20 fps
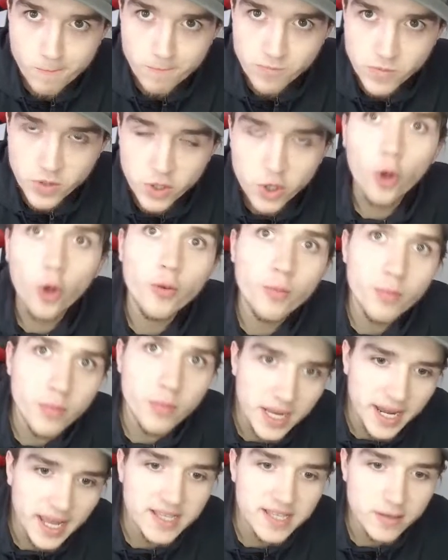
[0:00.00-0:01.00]

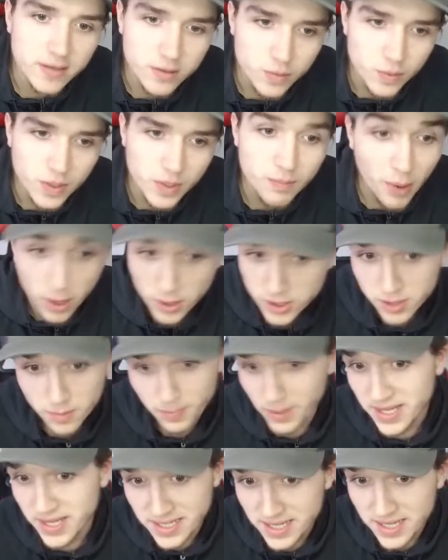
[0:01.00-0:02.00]
Culminated with
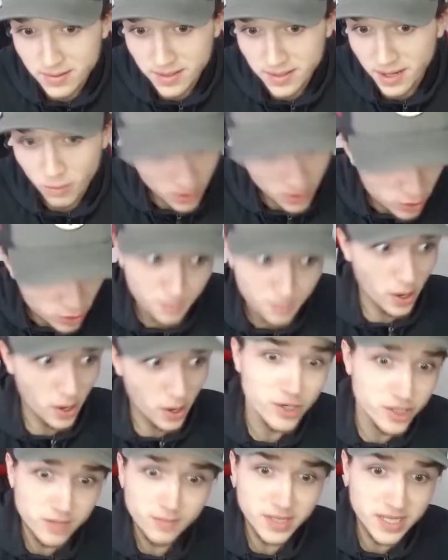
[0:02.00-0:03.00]
possibility, like we could
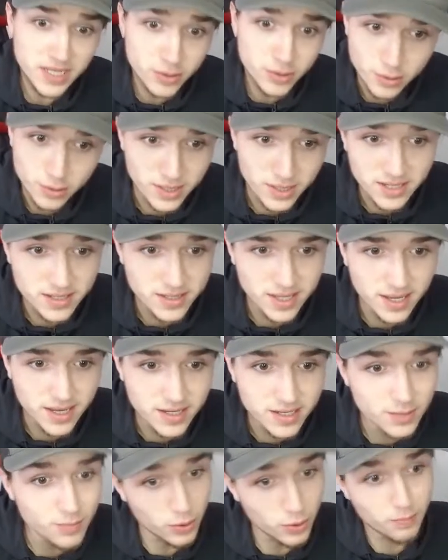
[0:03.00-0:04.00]
possibly do these
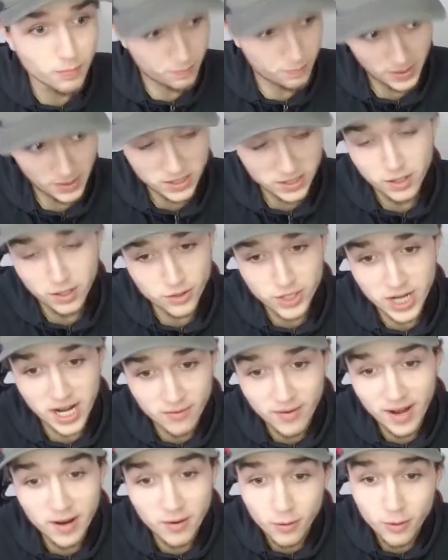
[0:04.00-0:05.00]
things, but based on
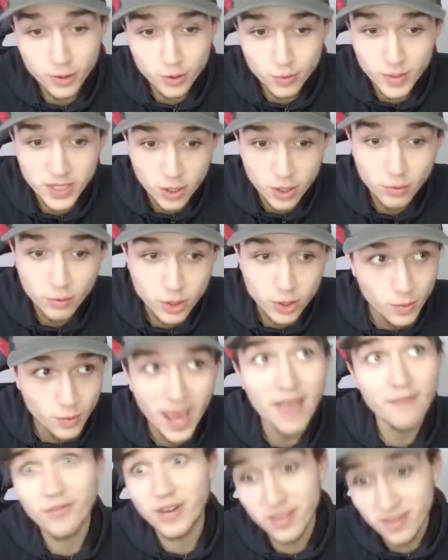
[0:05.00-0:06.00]
track records, we don't do
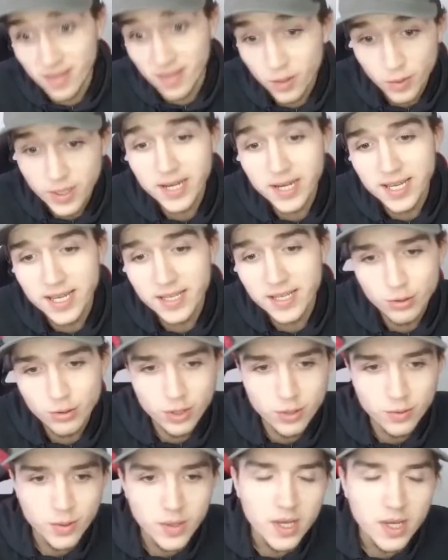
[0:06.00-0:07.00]
everything we need
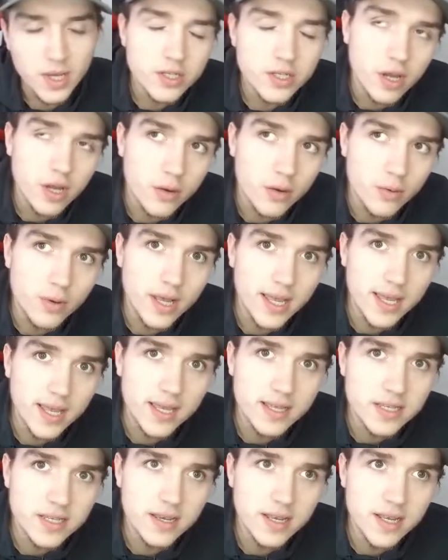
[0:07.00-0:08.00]
to do. So
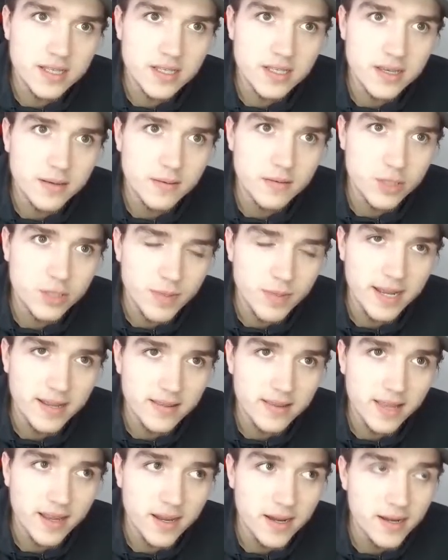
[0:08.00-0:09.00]
it's a
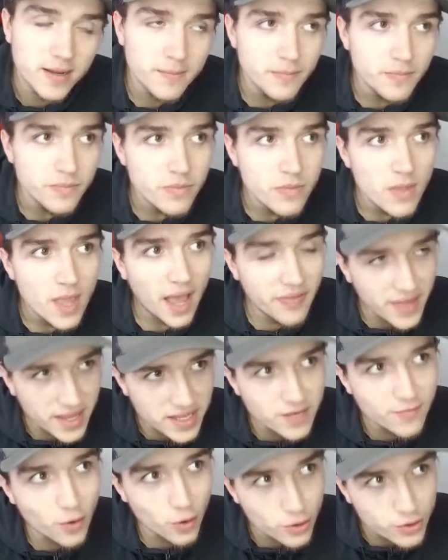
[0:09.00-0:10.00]
splitting thing. And
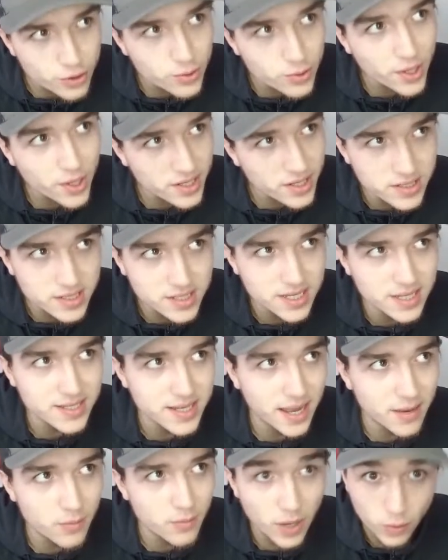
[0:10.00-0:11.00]
then you've also got to
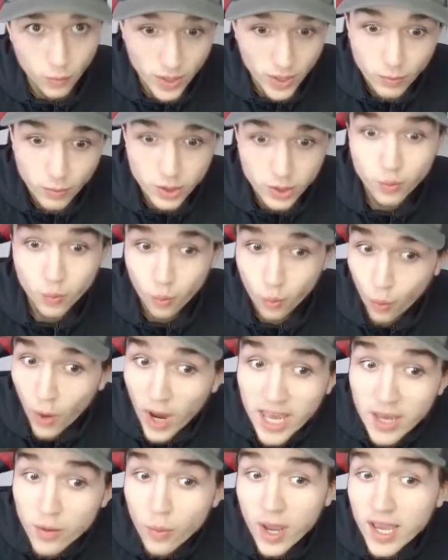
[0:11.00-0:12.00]
consider, well, we was
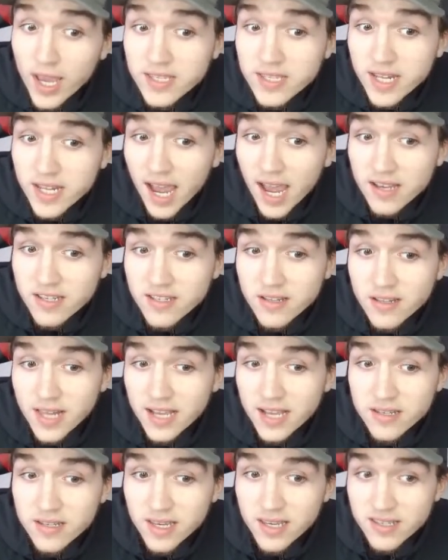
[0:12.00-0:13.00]
way worse than Arsenal
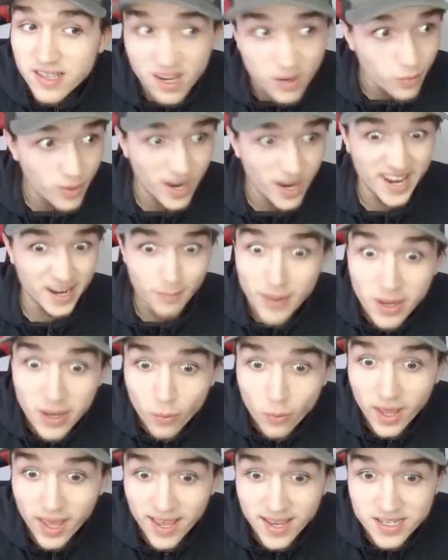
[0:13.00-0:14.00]
last season. It went a
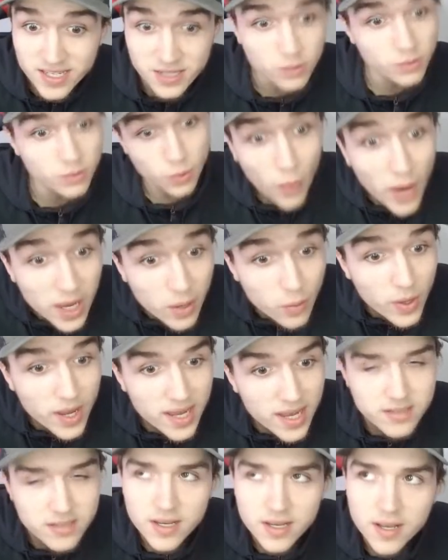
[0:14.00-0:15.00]
bit worse. It was way
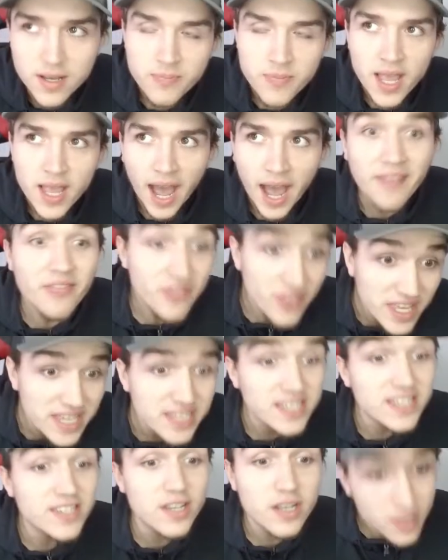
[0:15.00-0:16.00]
worse. And
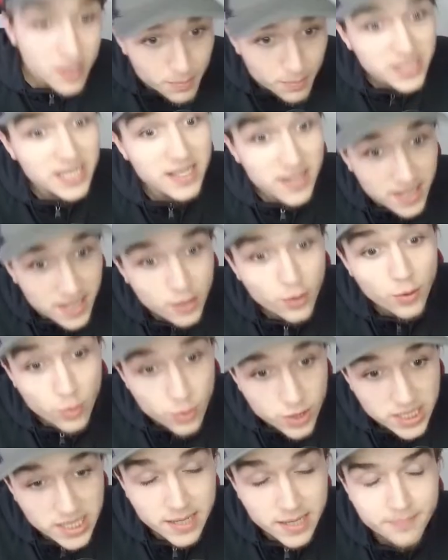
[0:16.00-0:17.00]
this is a completely new
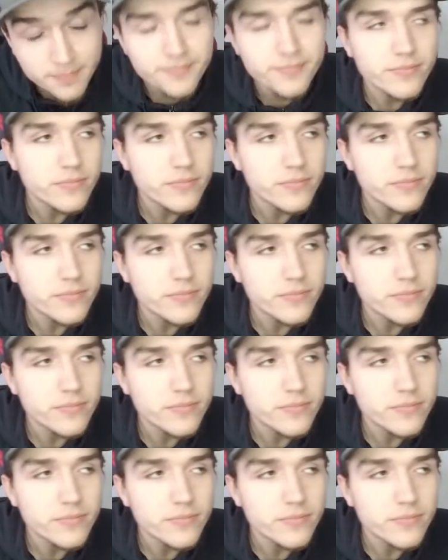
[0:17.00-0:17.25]
team.